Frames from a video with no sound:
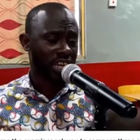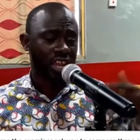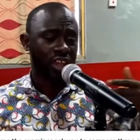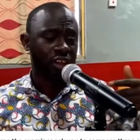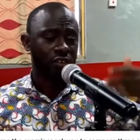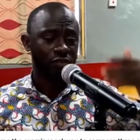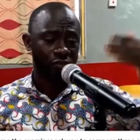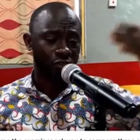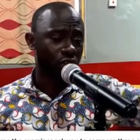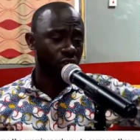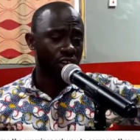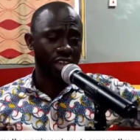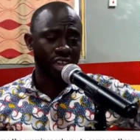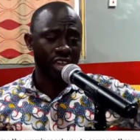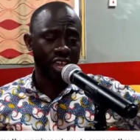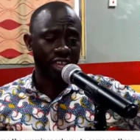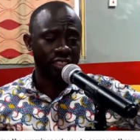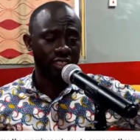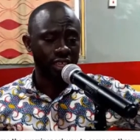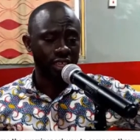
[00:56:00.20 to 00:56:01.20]
three or four
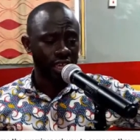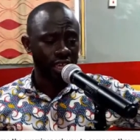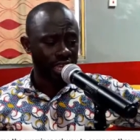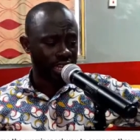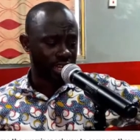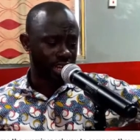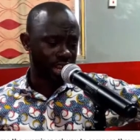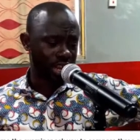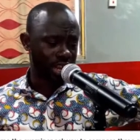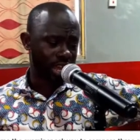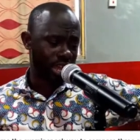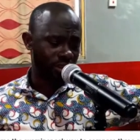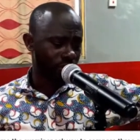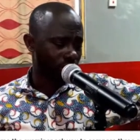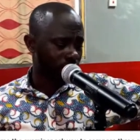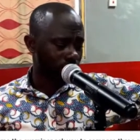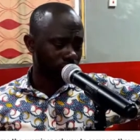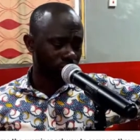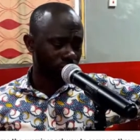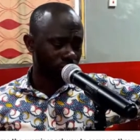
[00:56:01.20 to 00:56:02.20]
years, then
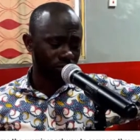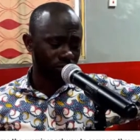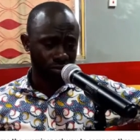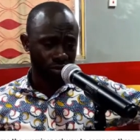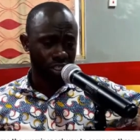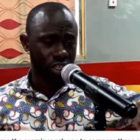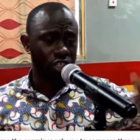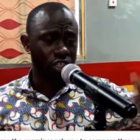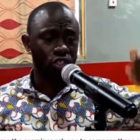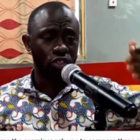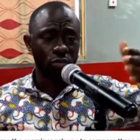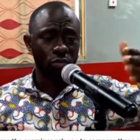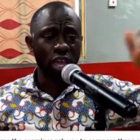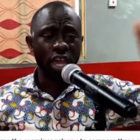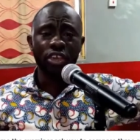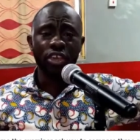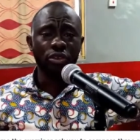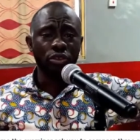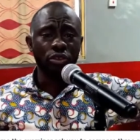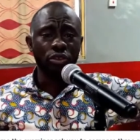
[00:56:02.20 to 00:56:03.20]
it will be a
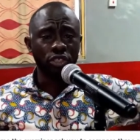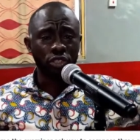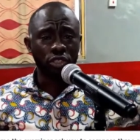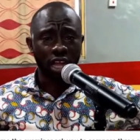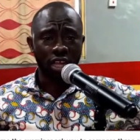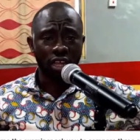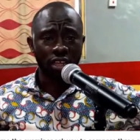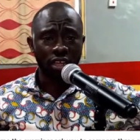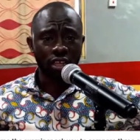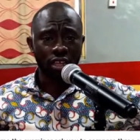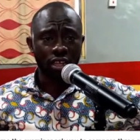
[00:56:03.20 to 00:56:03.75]
huge mark.